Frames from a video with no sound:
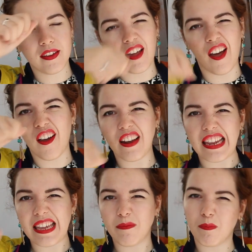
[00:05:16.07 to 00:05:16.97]

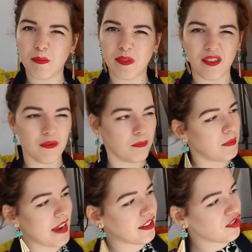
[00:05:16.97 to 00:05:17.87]
curly sort
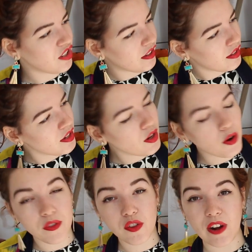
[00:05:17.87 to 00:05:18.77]
of texture on the